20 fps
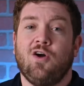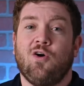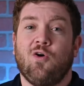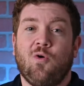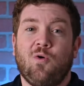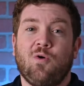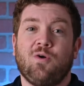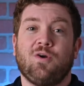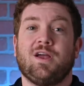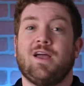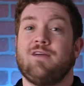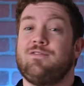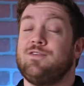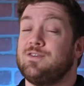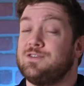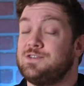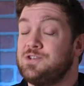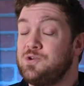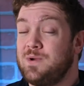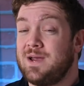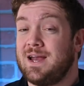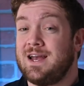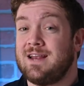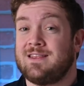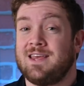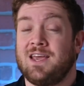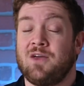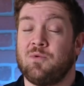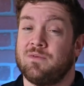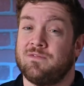or if you're doing
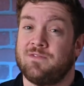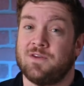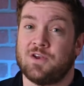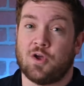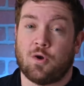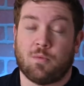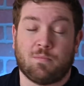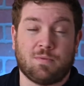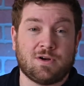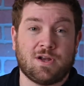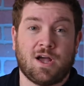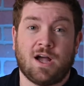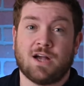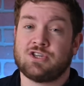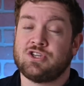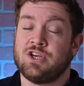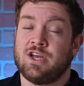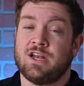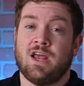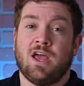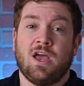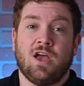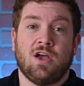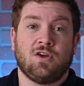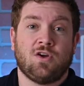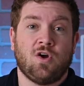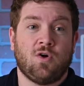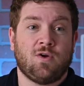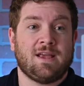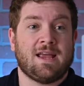anything with video production,
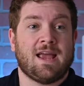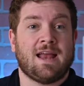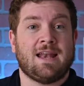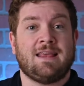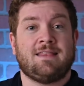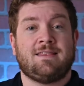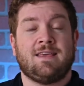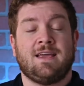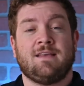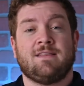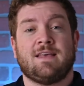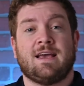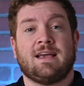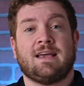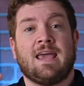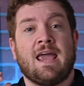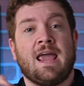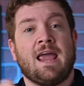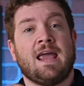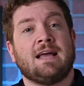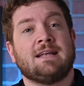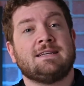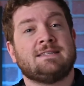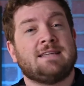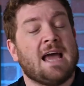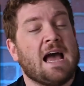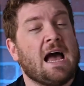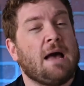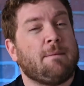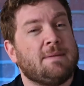coding, anything that can
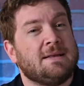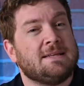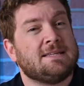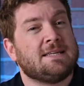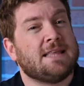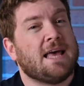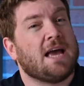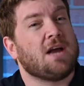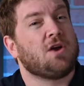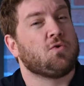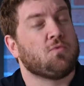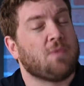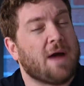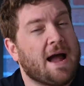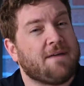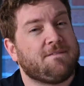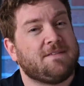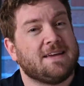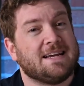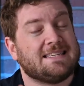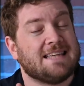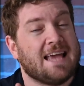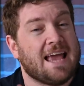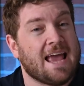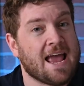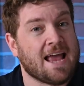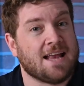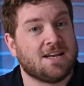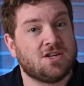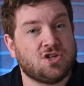tap into that graphics
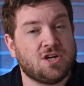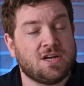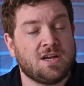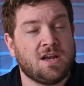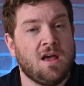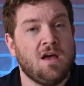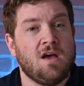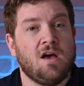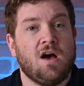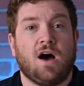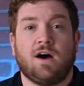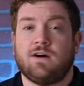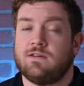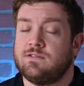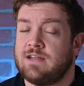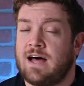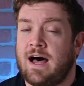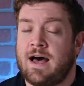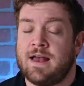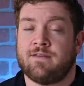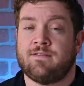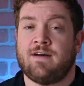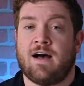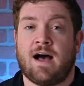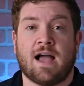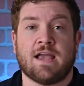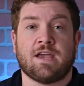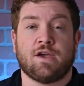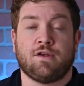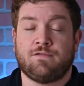engine, a lot of
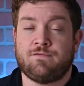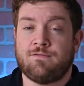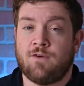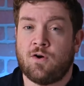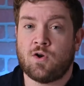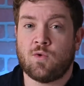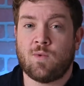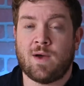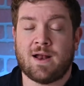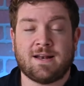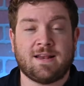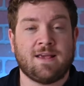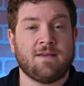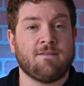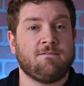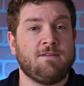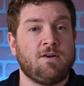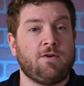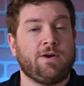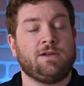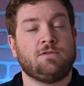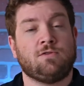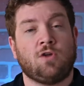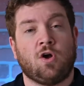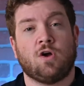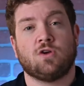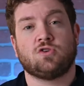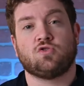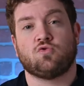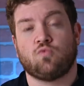high-end photo editing, very
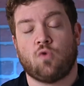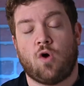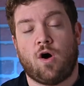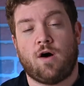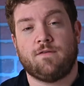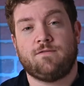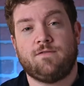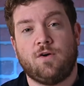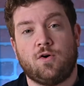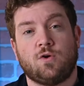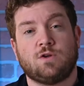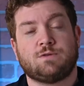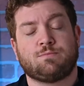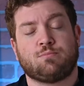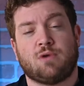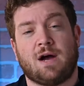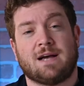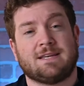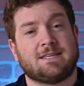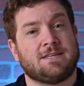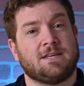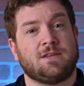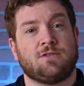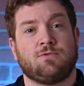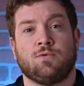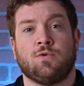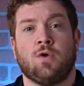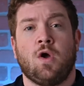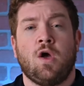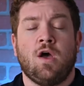large raw photos processing
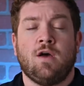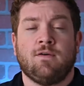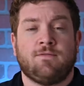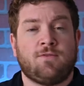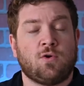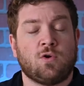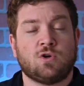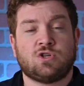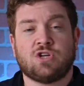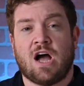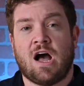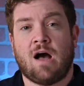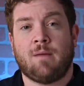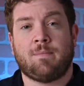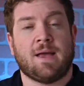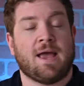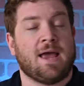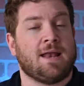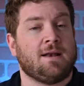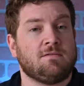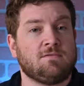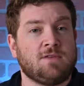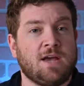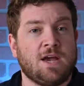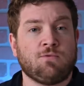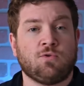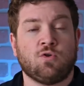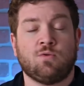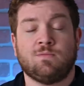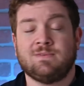through Photoshop and
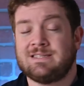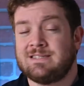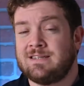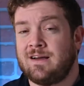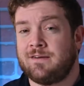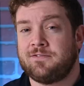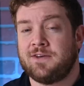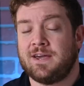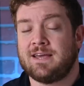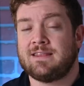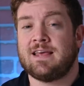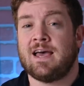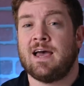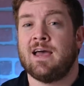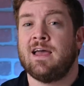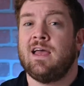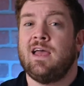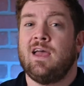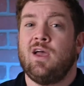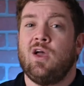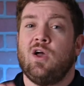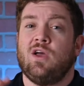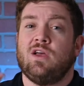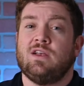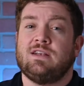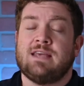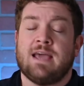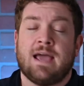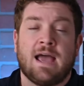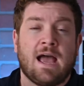Lightroom, stuff like that,
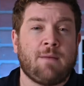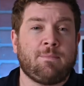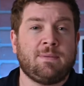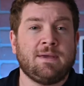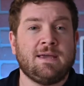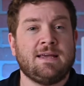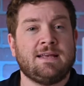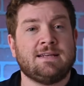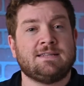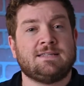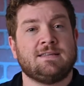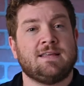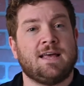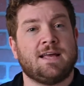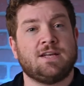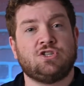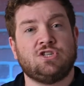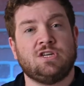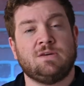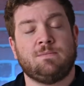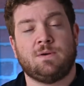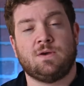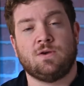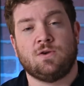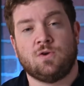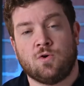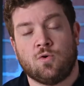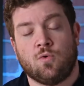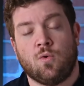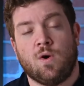tapping into that
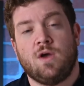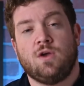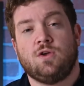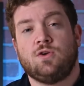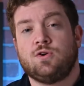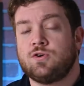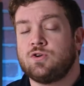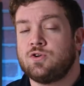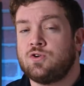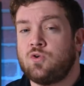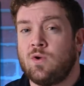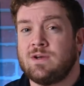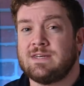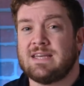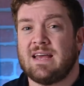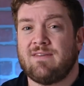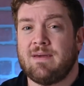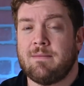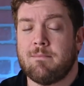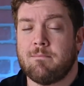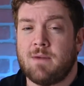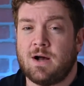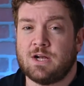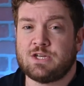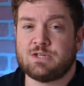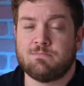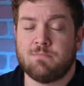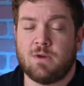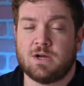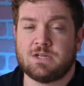GPU, you're going to have a
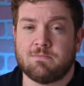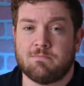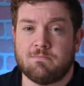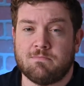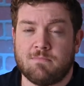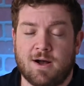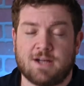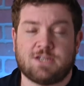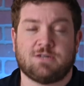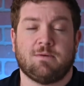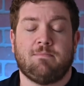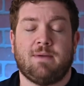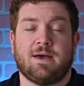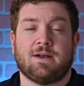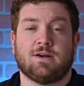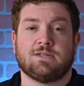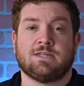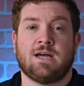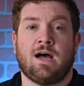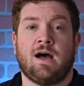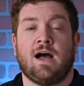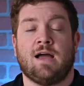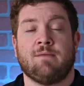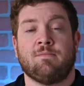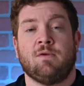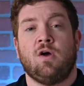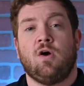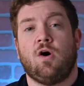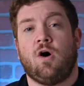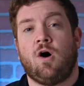much, much, much better time
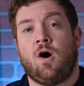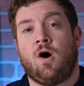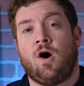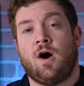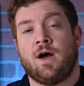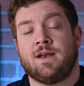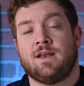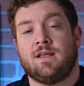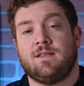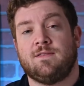on